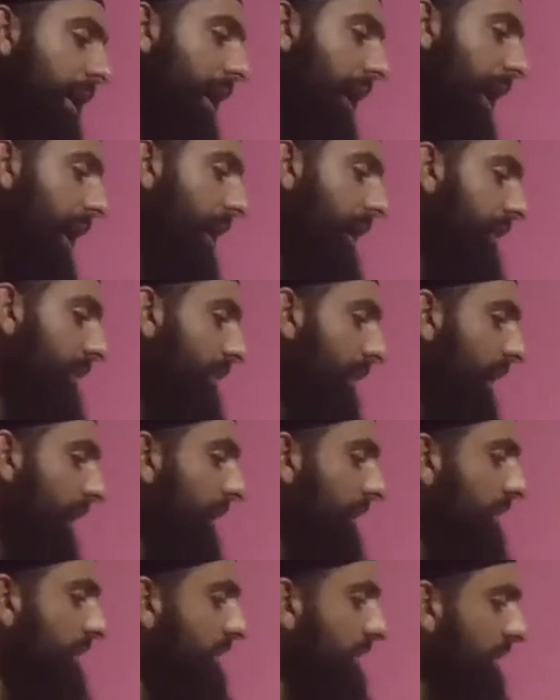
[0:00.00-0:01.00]
And
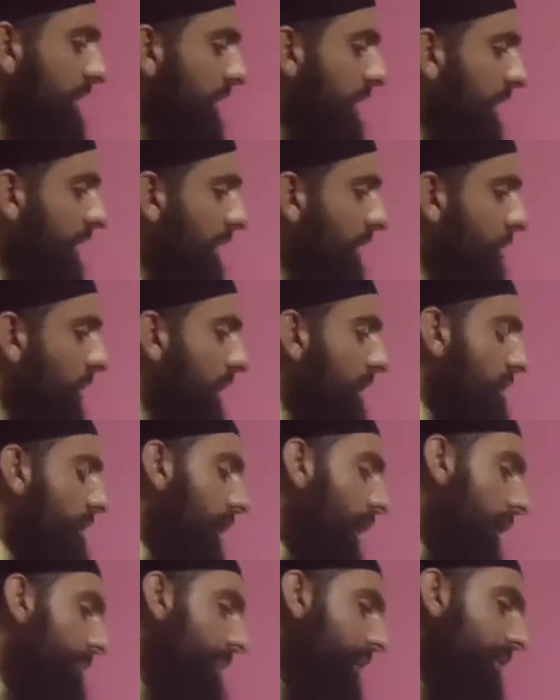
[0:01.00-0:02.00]
duration
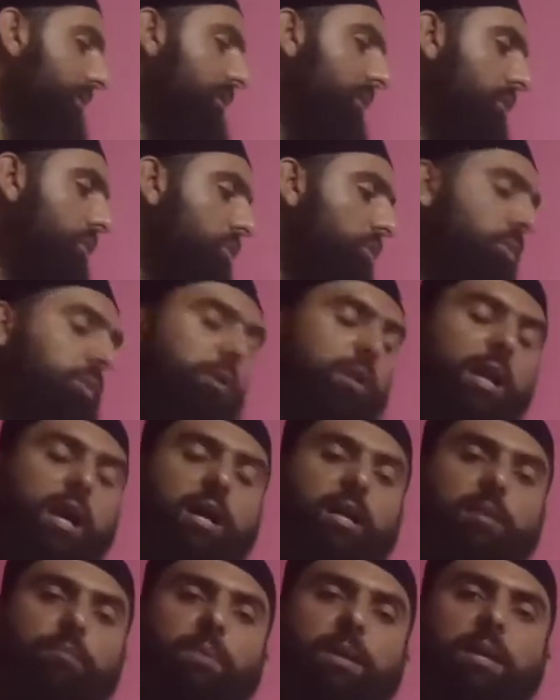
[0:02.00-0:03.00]
of action should
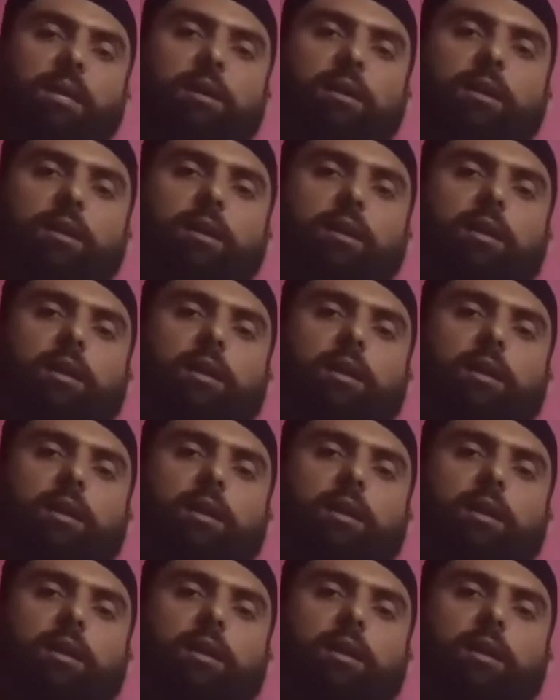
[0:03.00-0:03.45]
not be